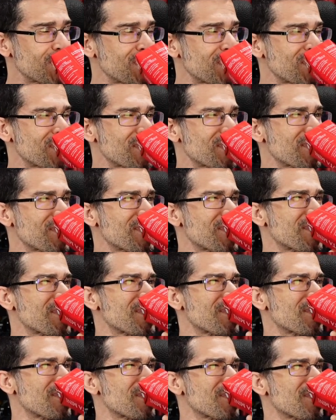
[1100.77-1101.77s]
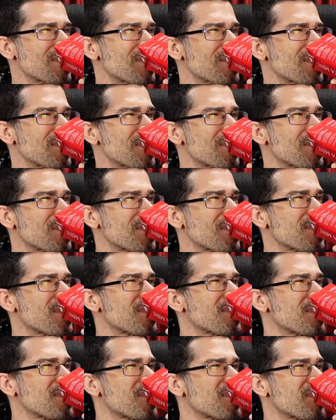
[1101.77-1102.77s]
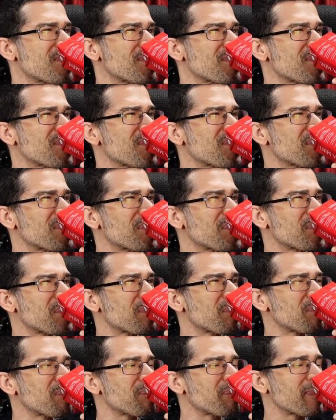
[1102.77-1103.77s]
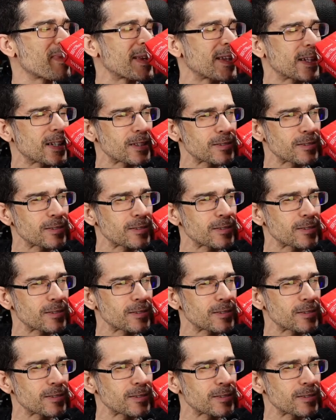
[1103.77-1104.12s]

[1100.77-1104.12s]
Nobody speaks.